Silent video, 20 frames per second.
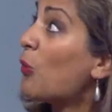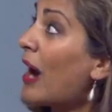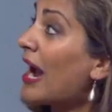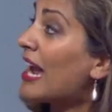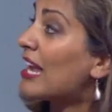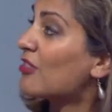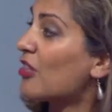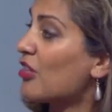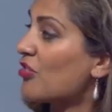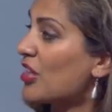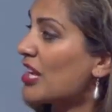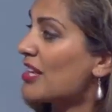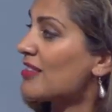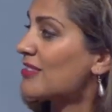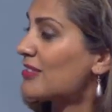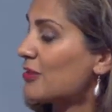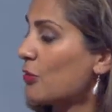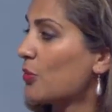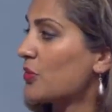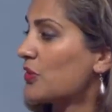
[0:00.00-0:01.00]
way that
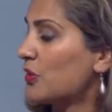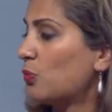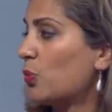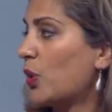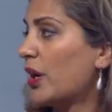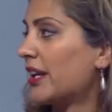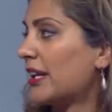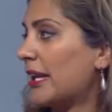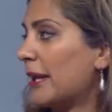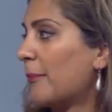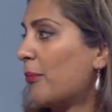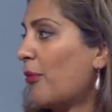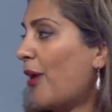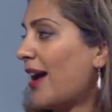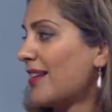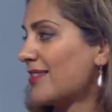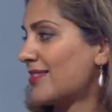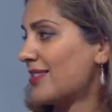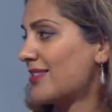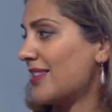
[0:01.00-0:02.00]
these sorts of working
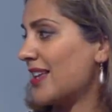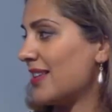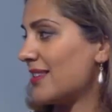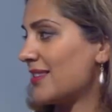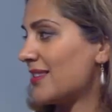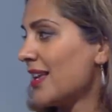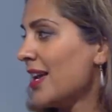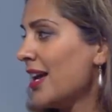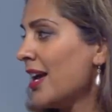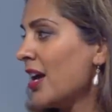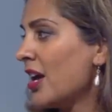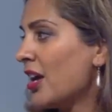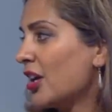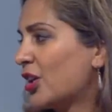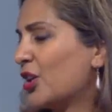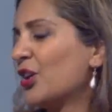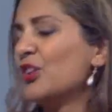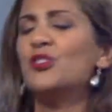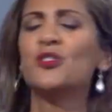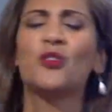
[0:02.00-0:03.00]
practices
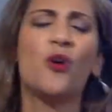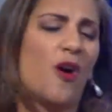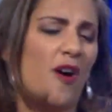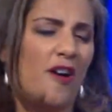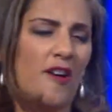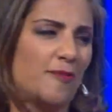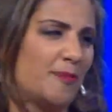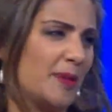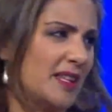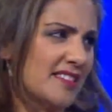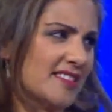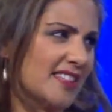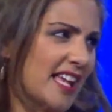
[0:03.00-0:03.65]
could not have been